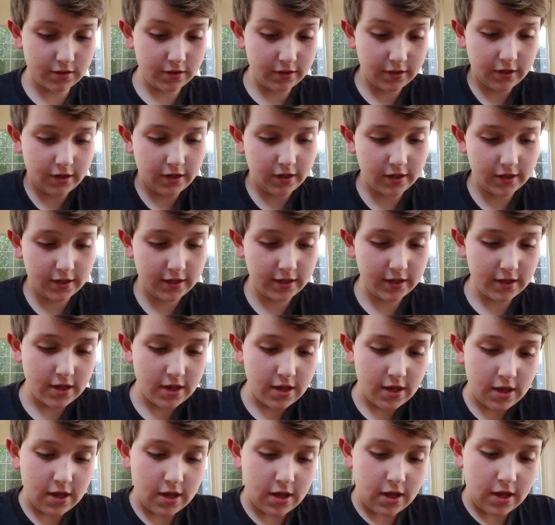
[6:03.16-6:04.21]
click on it,
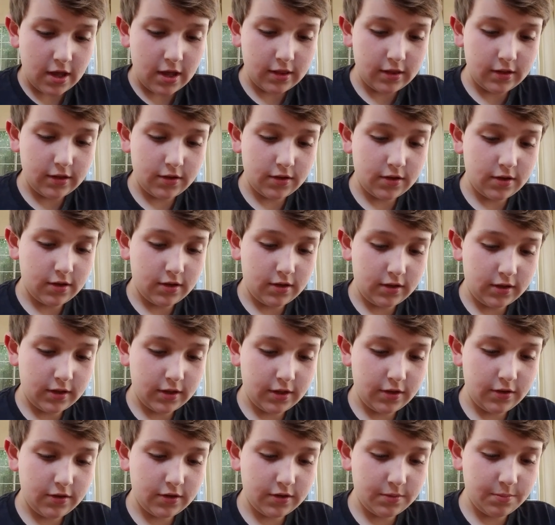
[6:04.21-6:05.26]
and then
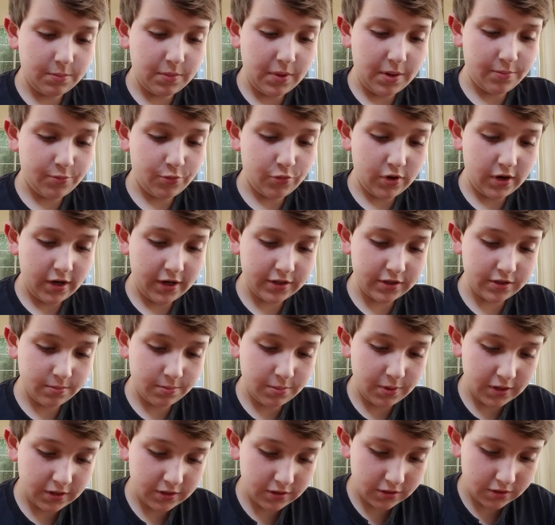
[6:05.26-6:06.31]
you can memorize the
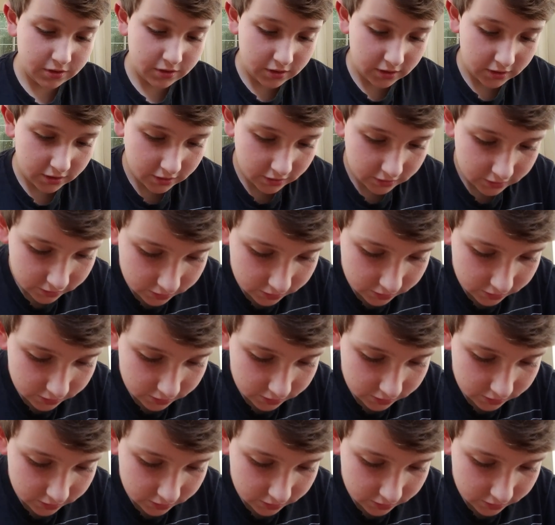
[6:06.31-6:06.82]
buttons. Click on